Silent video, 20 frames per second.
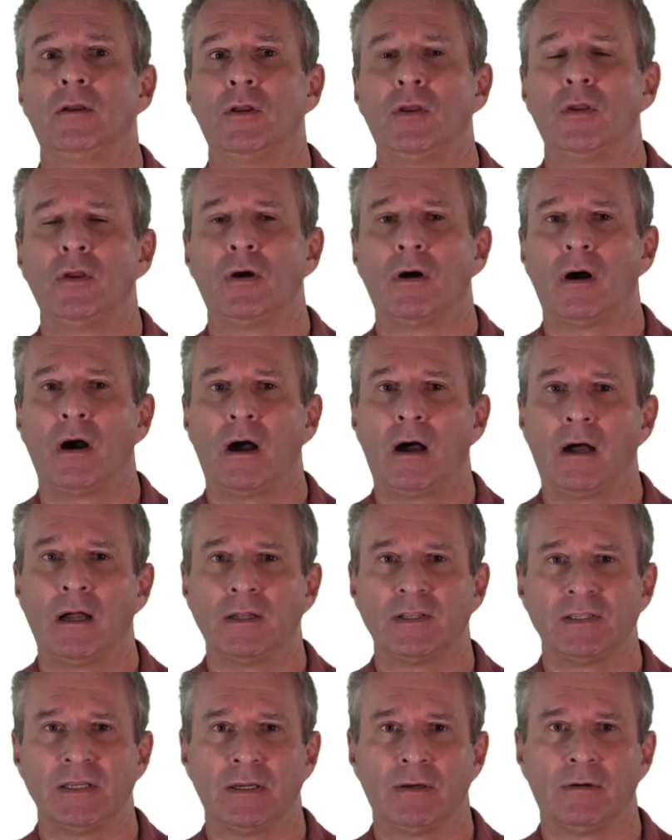your
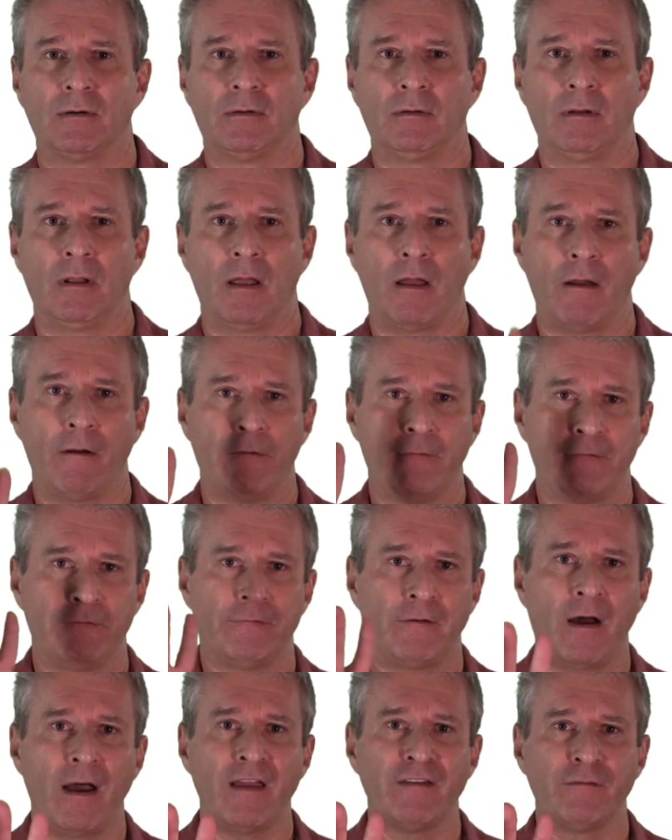article.
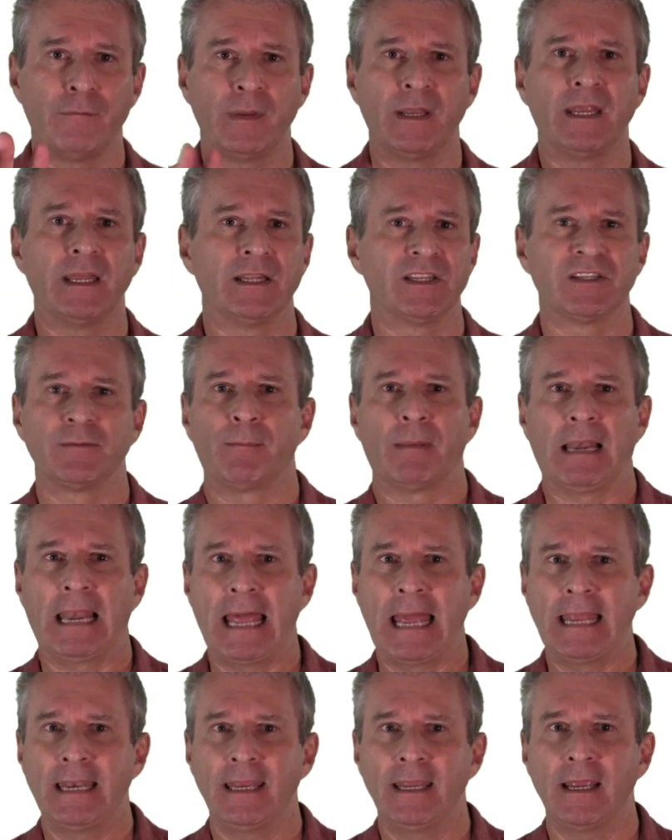5 minutes
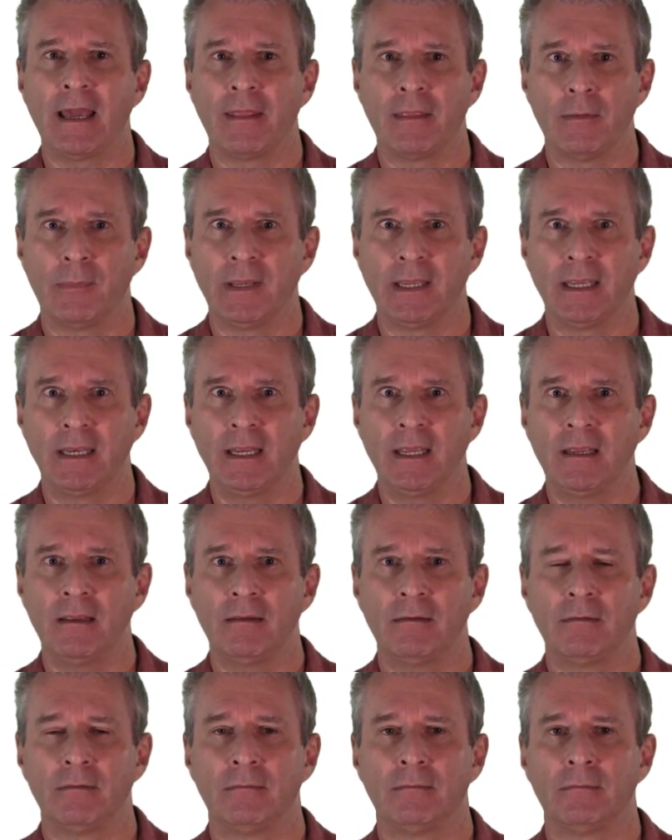planning at the beginning,
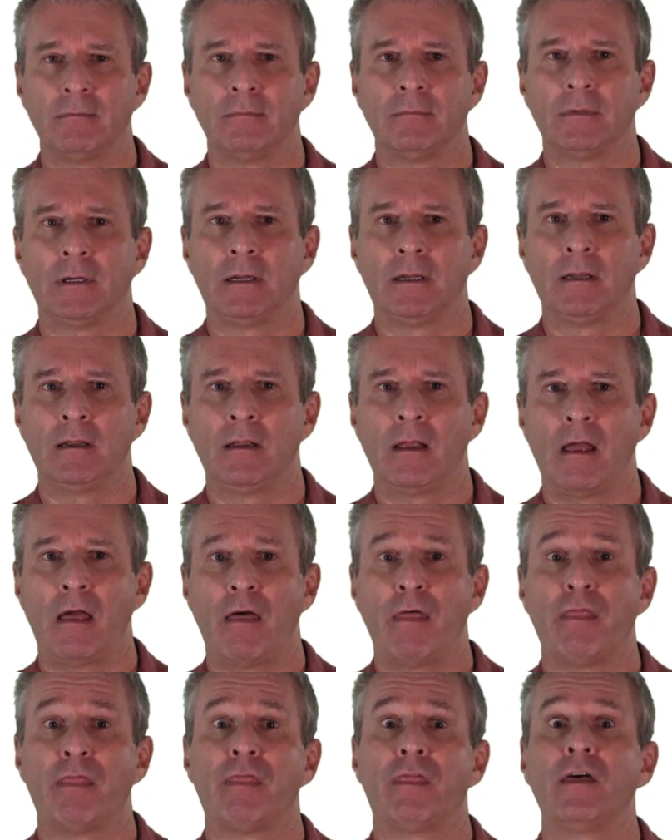
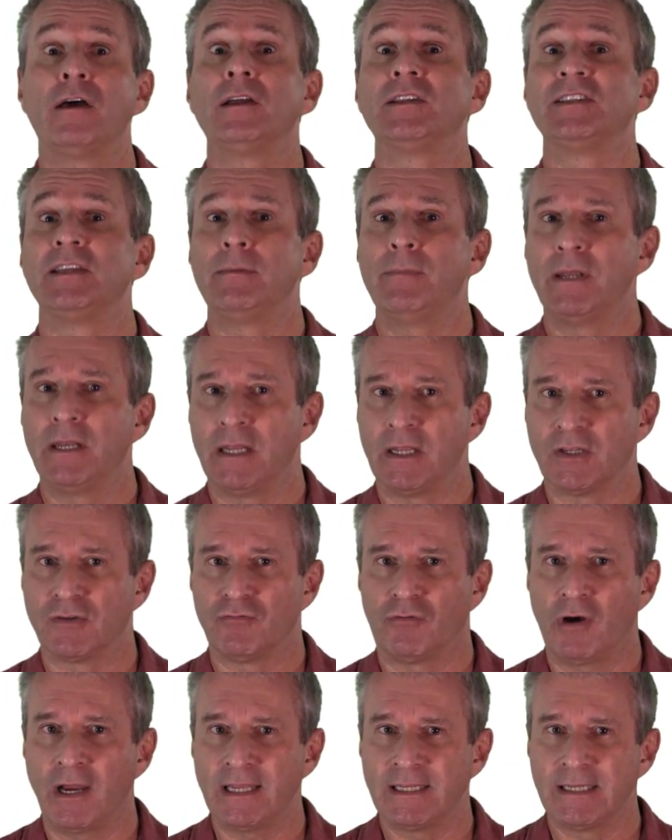30 minutes
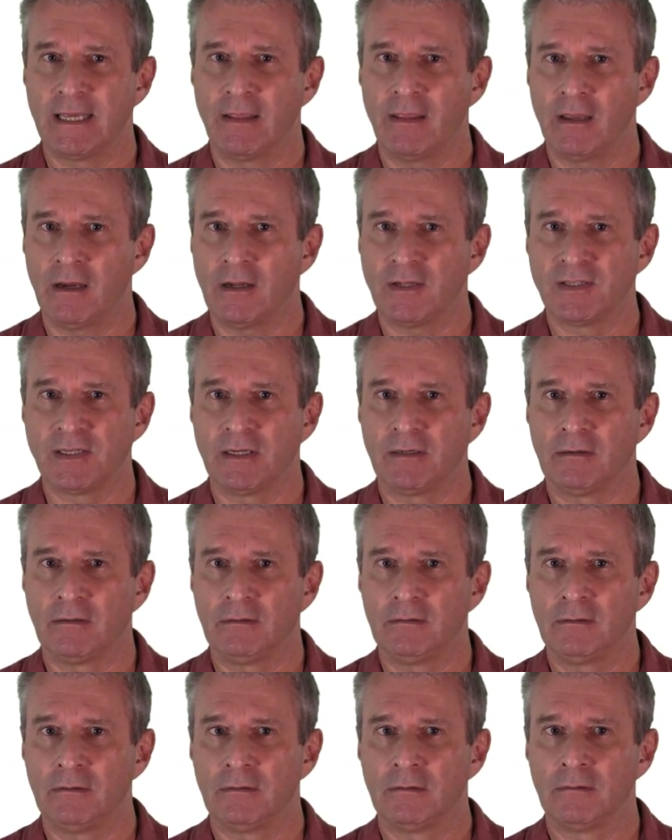writing the
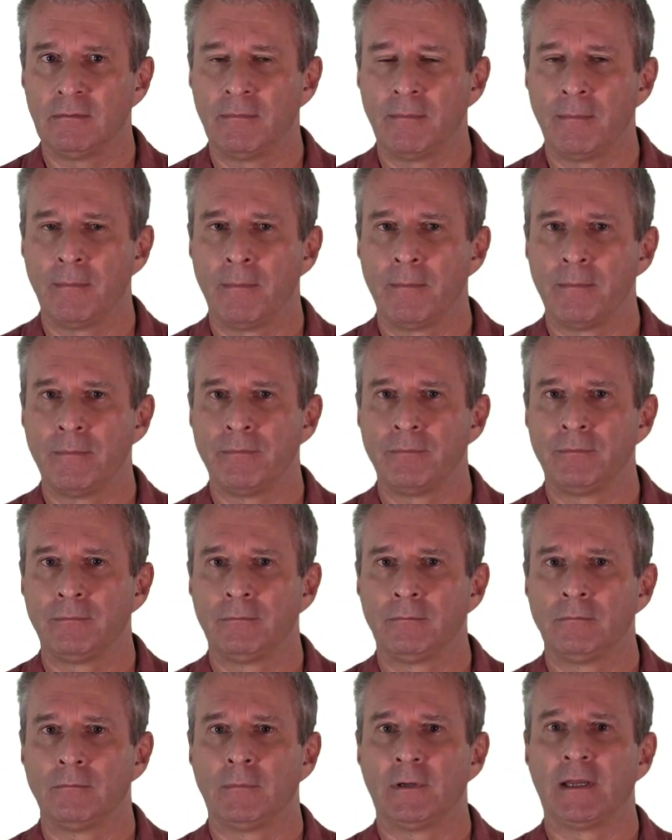article,
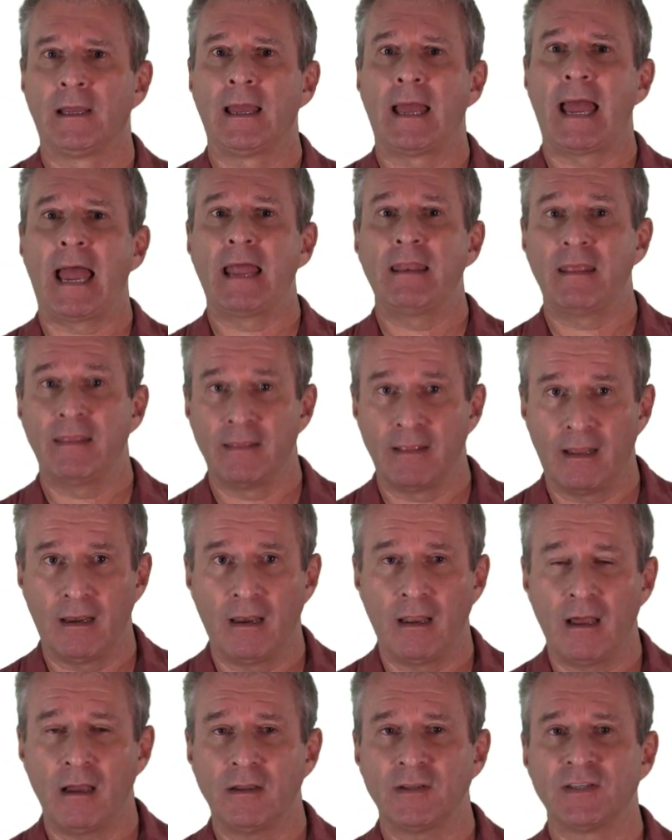and in the
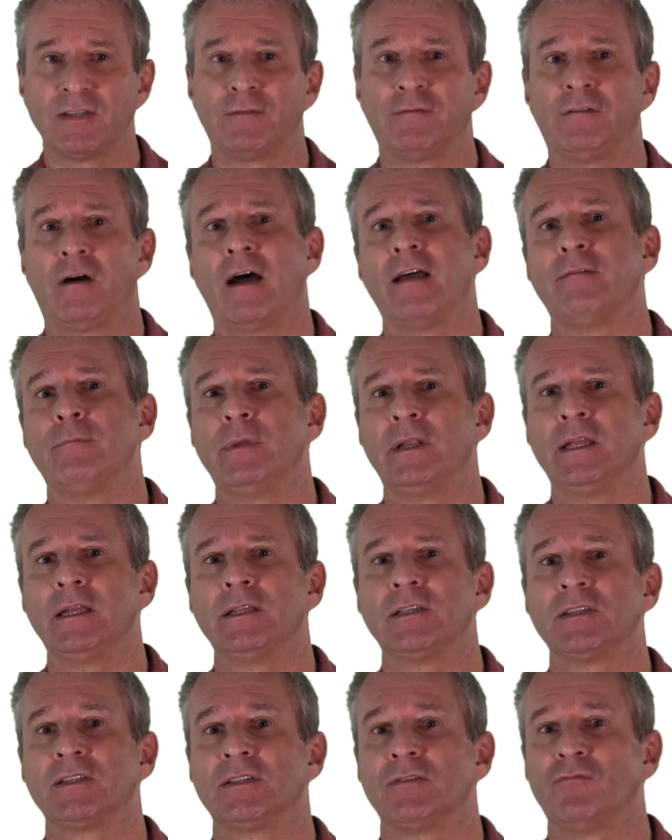last 5
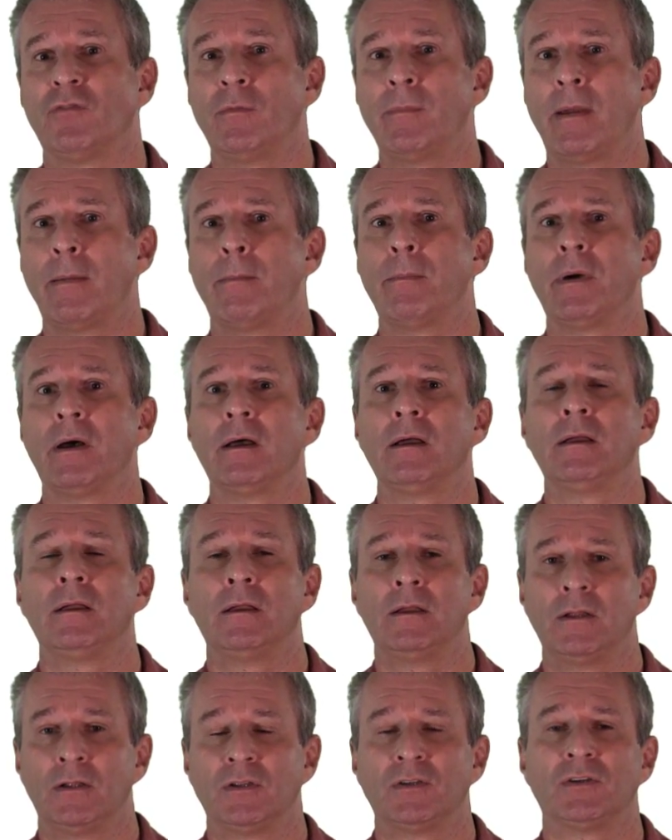minutes, remember
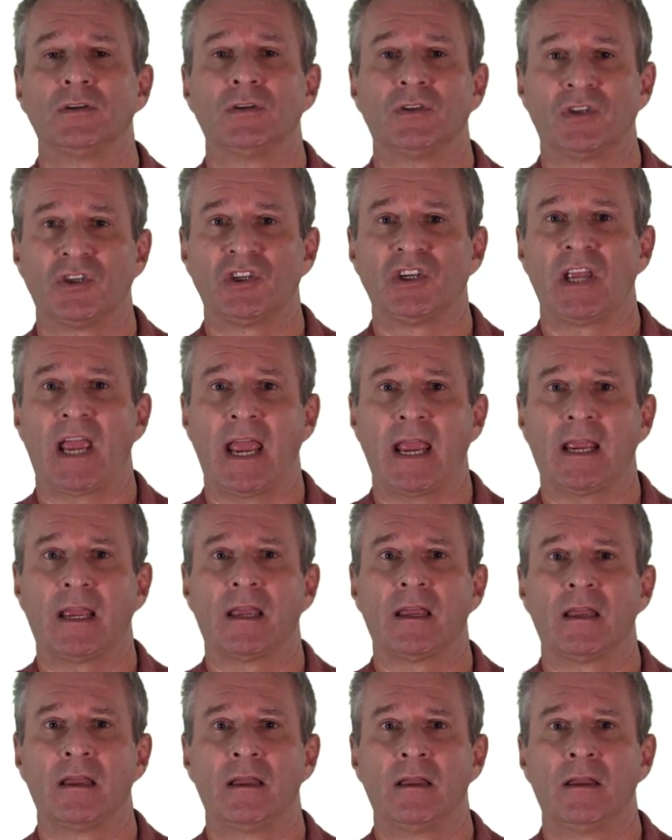to check